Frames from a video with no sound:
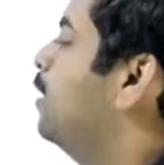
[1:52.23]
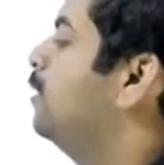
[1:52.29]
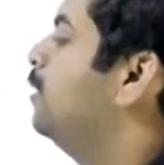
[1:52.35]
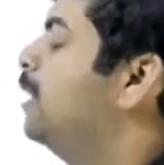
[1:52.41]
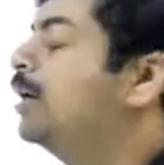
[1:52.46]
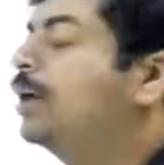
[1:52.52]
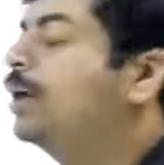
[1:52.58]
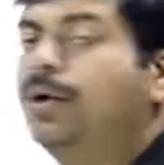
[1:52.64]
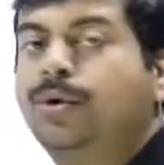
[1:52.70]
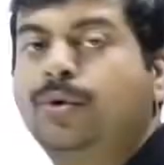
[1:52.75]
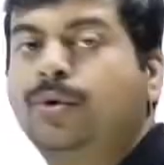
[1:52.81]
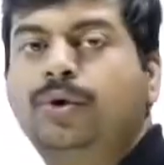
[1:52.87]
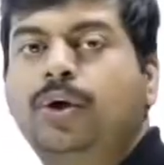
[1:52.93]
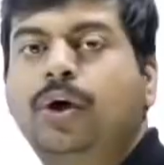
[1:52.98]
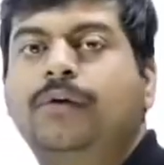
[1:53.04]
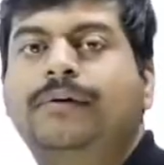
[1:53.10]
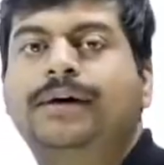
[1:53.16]
That
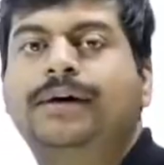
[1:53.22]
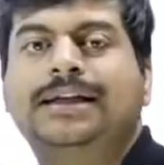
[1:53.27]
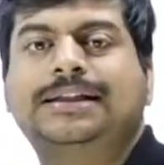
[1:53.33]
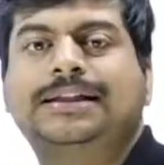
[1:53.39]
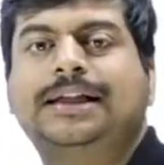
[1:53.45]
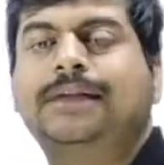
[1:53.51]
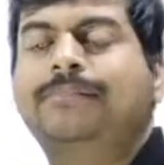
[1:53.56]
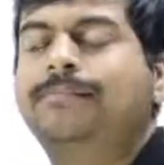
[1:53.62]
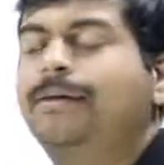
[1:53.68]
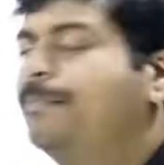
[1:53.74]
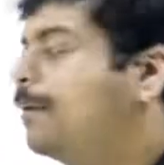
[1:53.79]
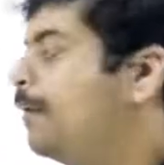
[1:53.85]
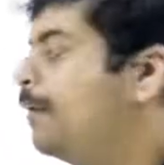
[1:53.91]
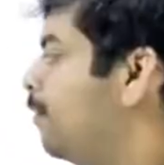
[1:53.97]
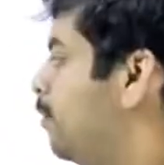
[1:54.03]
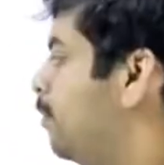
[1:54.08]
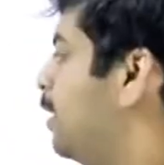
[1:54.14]
root over is nothing but
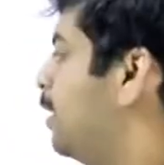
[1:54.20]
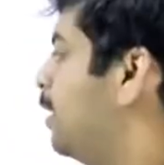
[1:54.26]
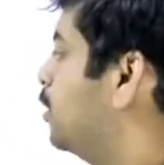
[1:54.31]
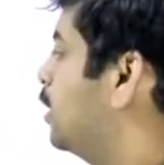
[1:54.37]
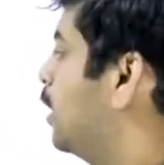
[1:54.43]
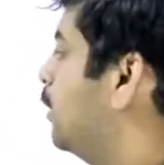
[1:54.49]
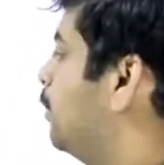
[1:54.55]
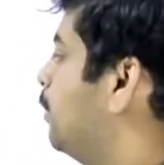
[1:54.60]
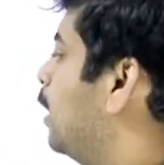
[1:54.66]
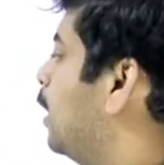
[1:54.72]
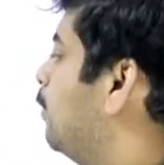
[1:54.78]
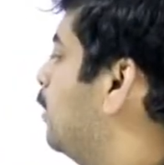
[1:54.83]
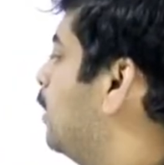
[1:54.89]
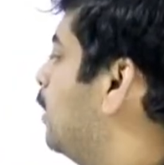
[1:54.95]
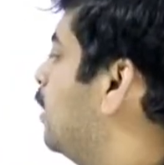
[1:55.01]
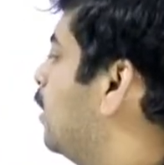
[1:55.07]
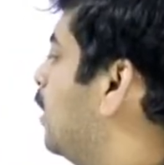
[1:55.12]
power 1 by 2. That
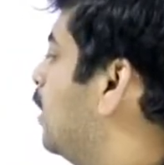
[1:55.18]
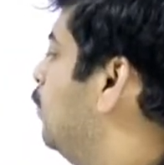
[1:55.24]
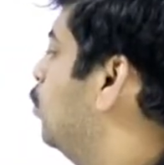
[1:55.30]
will give